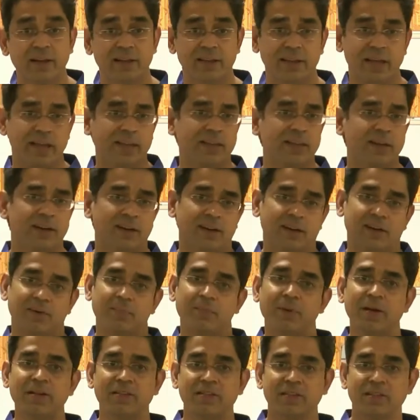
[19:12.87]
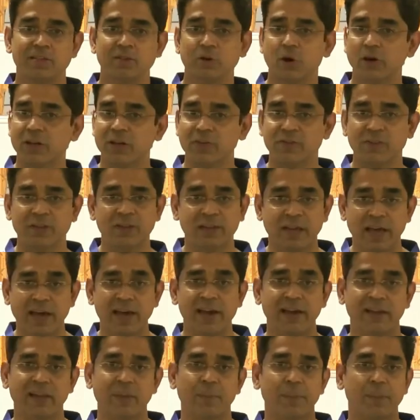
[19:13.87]
that the mesh is not even
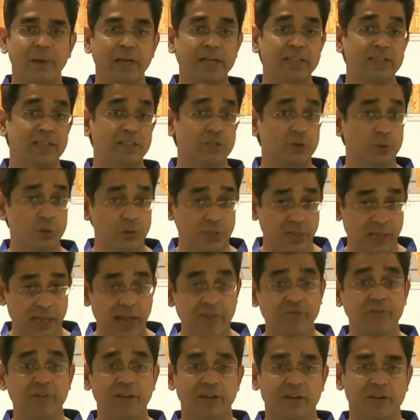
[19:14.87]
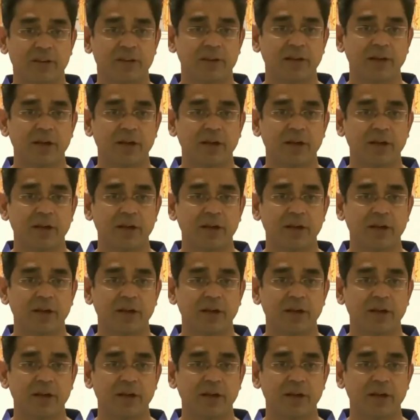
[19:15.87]
there at the place that you left it.